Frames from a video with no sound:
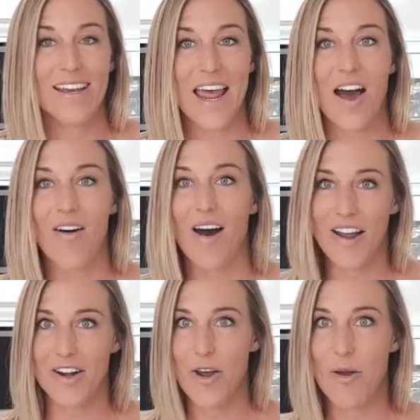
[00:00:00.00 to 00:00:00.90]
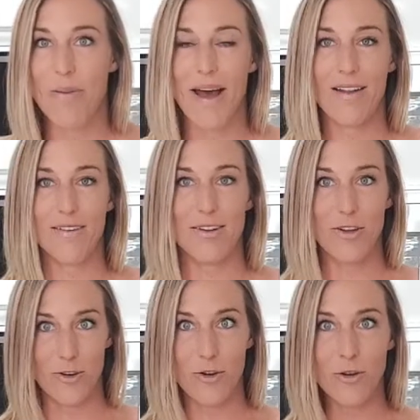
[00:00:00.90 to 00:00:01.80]
Now, I don't know about
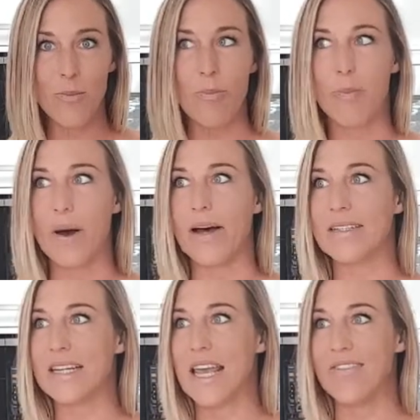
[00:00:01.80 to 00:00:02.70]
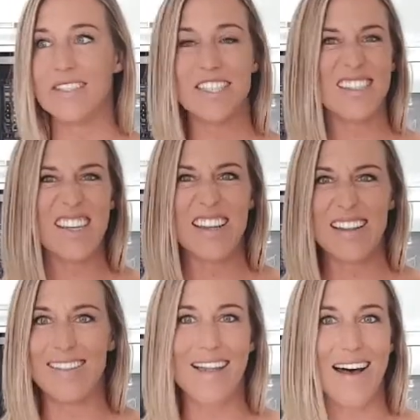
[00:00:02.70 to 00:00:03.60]
you, but even just in the
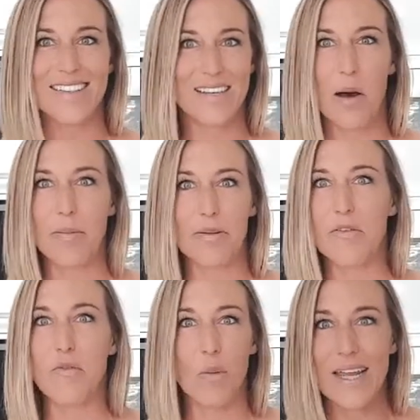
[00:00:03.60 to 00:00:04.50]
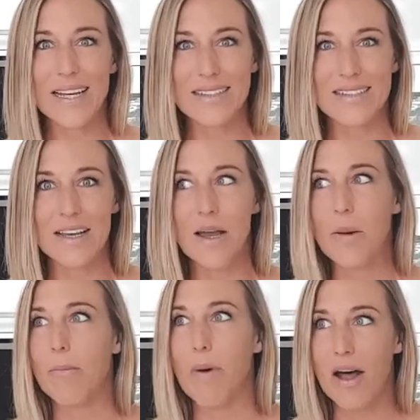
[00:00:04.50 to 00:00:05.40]
last couple of weeks,
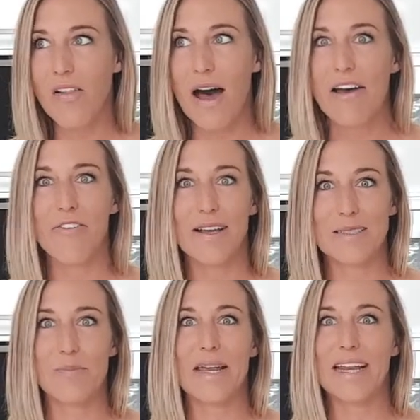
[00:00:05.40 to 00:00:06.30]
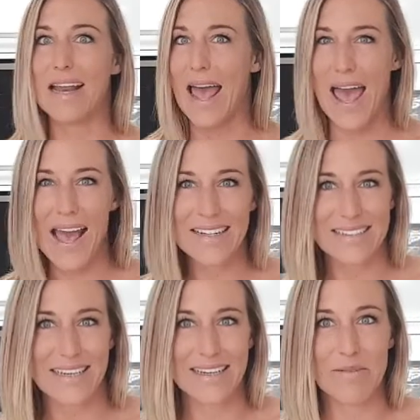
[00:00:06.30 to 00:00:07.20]
my life has been
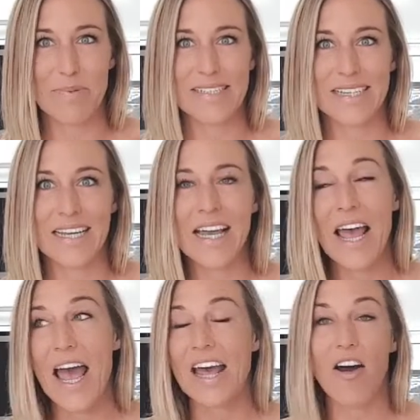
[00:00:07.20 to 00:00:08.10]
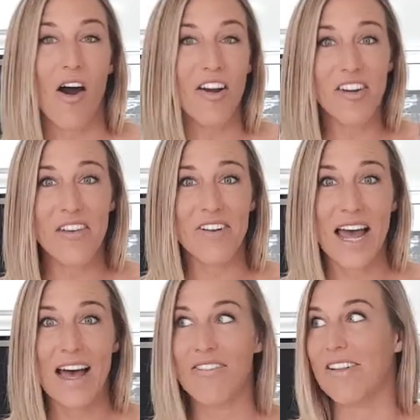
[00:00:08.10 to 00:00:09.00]
hectically busy, and I don't even
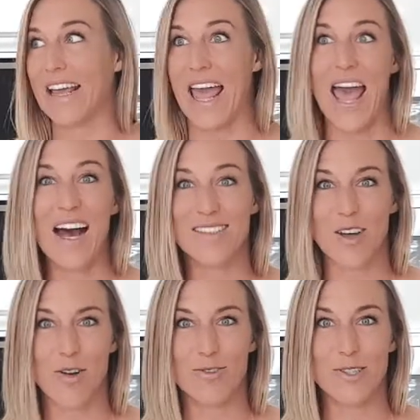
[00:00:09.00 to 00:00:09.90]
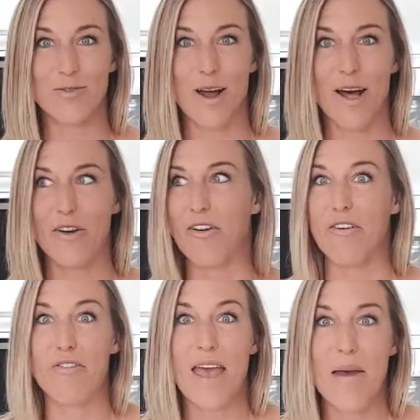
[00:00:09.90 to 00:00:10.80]
have like a household to run or a
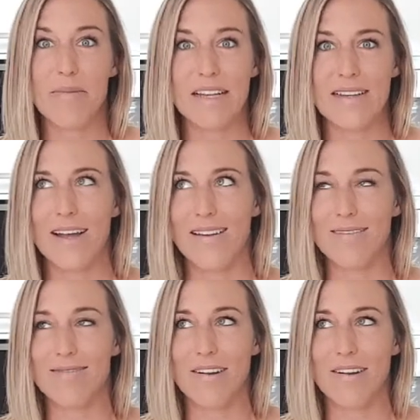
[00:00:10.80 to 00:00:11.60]
family, like